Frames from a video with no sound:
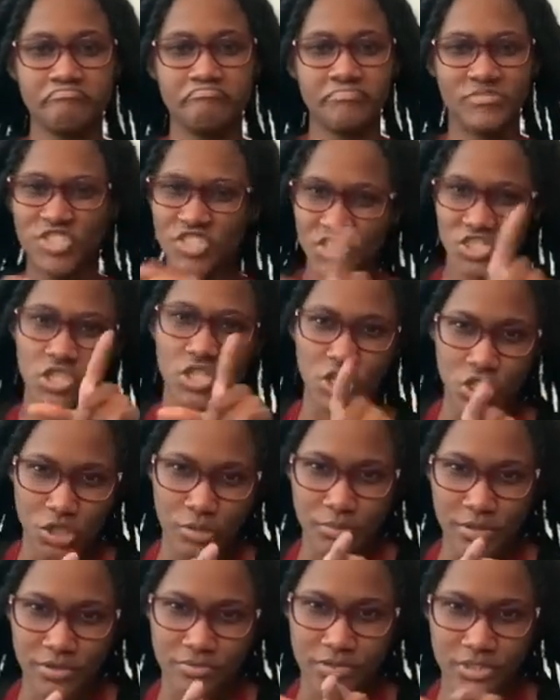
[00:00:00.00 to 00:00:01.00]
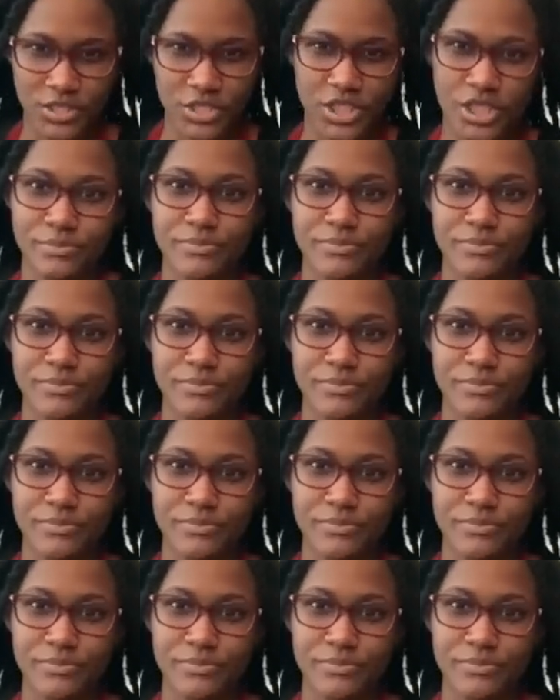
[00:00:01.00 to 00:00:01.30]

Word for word: Just a little bit research.